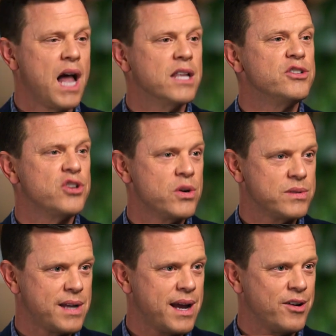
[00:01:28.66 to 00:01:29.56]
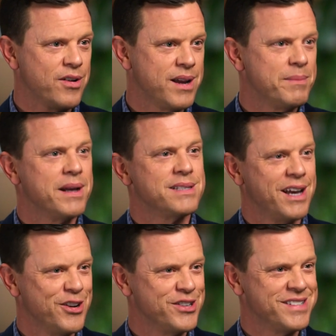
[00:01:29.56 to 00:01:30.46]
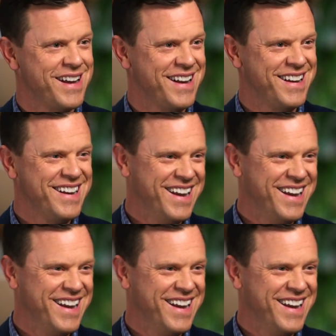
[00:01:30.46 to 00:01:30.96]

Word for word: Colin Jost eye cream, yeah, as I understand